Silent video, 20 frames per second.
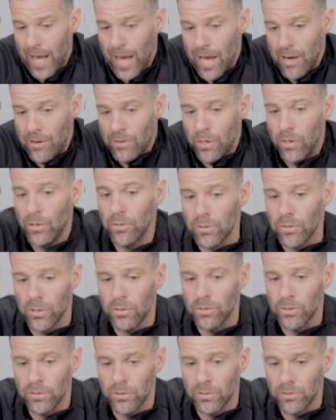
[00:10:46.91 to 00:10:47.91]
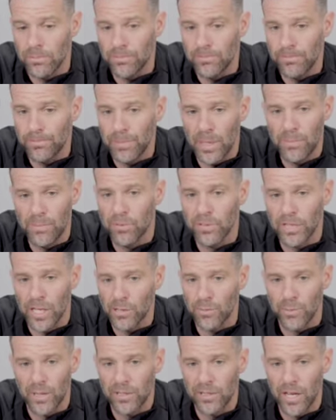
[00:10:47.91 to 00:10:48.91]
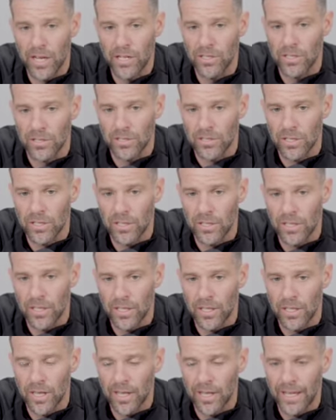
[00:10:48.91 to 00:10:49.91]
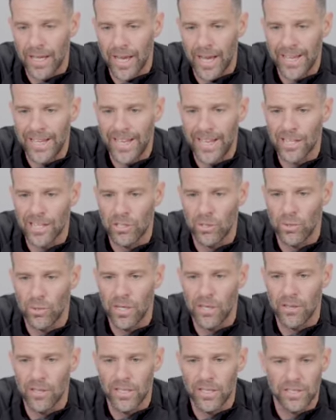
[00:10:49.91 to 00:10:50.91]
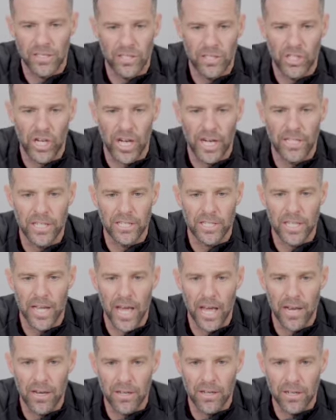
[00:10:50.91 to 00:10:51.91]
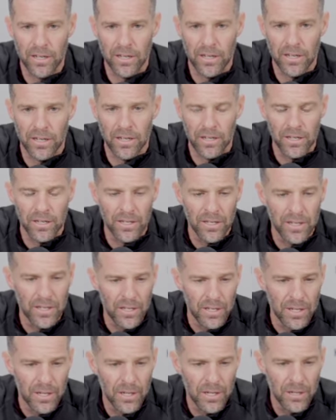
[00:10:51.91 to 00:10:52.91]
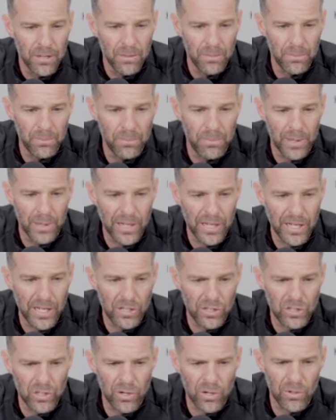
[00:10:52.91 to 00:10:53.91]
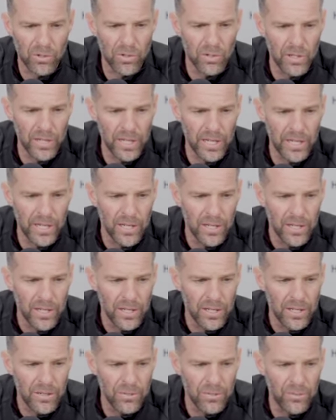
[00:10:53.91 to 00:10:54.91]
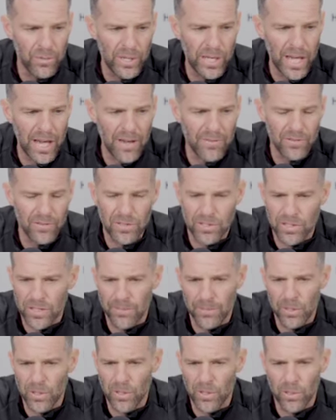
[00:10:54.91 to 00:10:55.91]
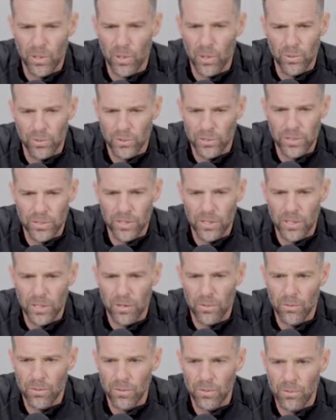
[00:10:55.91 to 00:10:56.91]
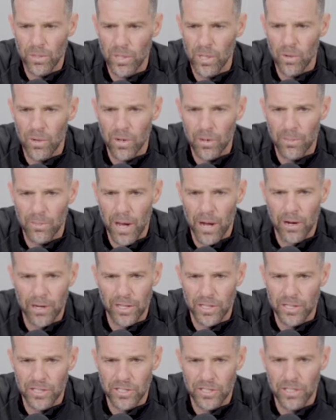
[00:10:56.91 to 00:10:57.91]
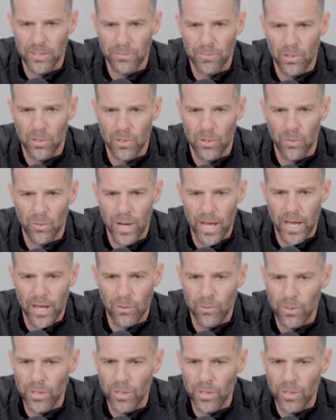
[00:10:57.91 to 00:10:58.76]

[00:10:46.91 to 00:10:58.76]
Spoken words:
I don't know. Those are people's expectations, and I can't do anything to change that. But internally, we have the similar goals. You know, we're going about it in a similar way.